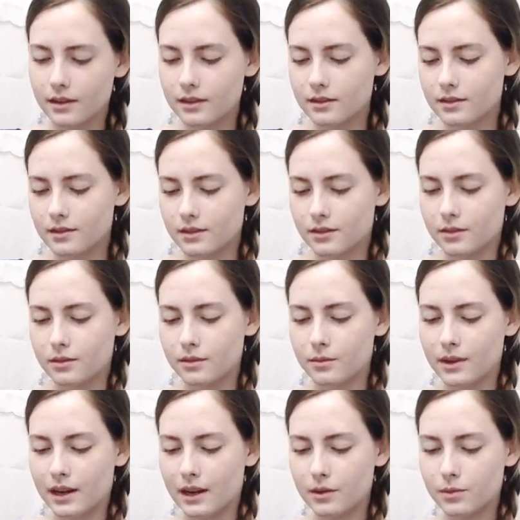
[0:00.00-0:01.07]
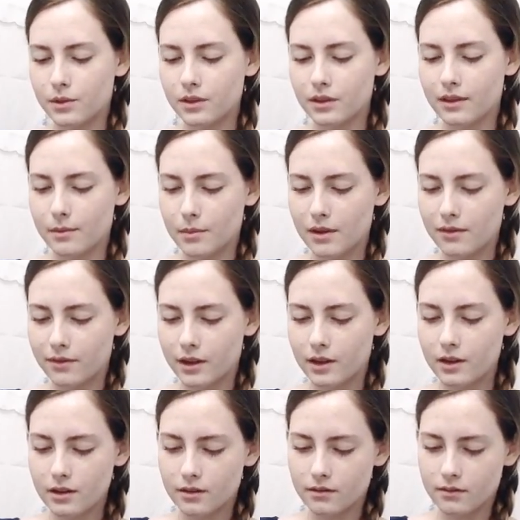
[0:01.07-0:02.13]
So when I twirl it around my
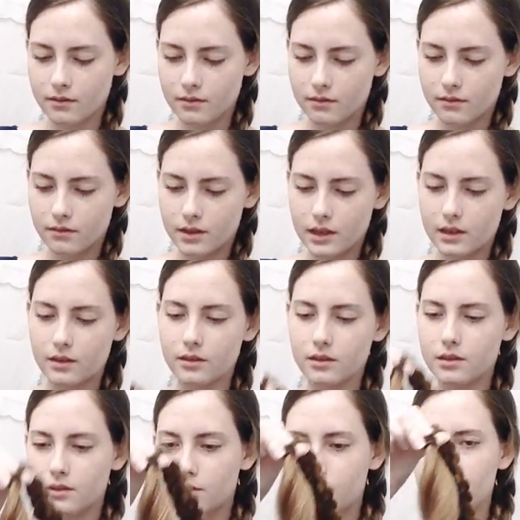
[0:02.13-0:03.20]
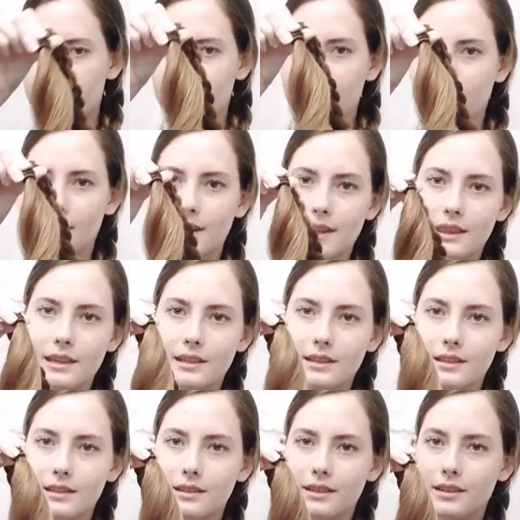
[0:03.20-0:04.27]
finger, it'll do something like
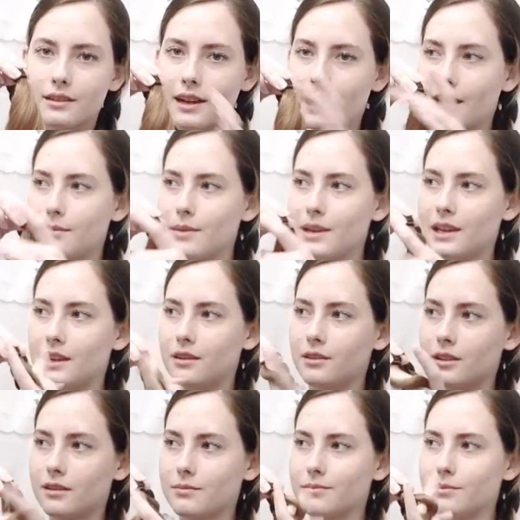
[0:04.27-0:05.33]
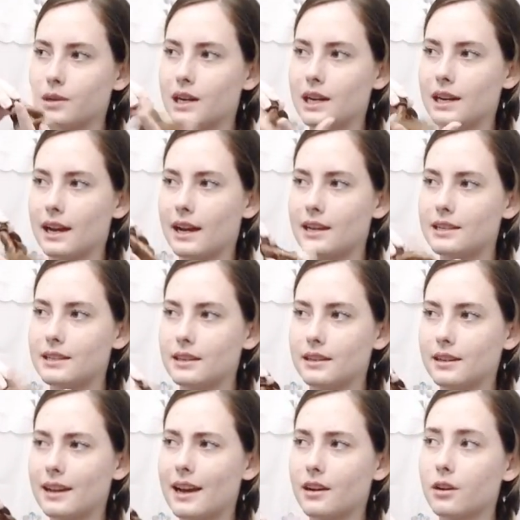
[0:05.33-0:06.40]
this. It'll kind of make it look pretty nice
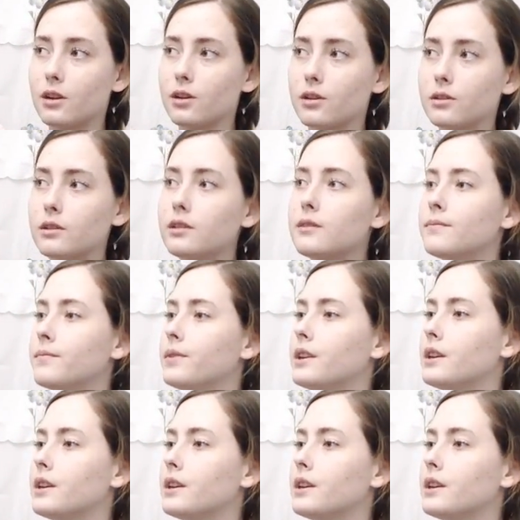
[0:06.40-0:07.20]
and kind of curled.